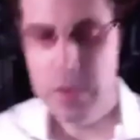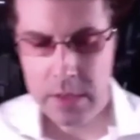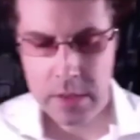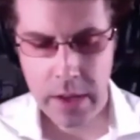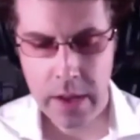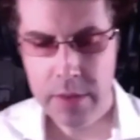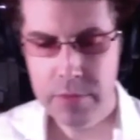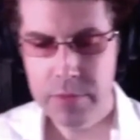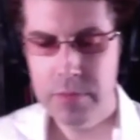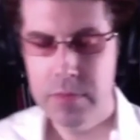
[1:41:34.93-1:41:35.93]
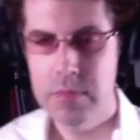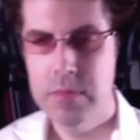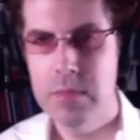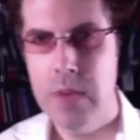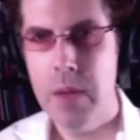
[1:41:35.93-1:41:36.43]
to have,
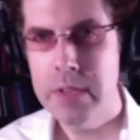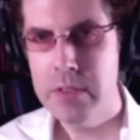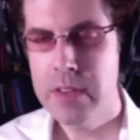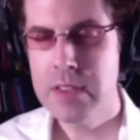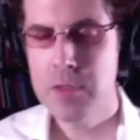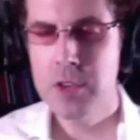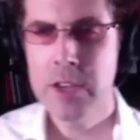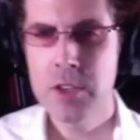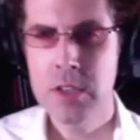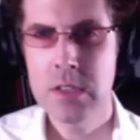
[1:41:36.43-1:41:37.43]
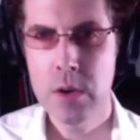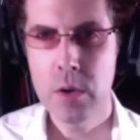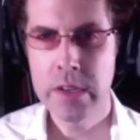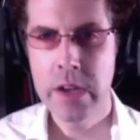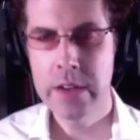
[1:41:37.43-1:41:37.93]
things have changed since the early
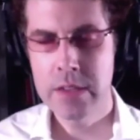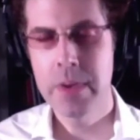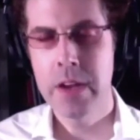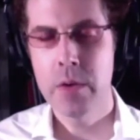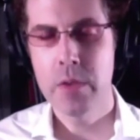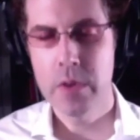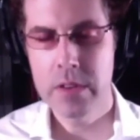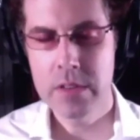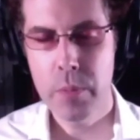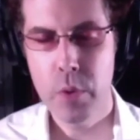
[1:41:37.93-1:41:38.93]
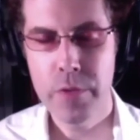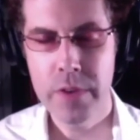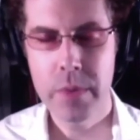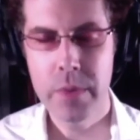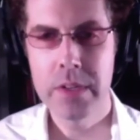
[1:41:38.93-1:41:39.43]
90s. I know it's not perfect,
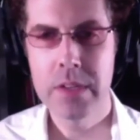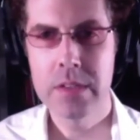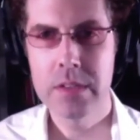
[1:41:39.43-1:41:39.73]
but it's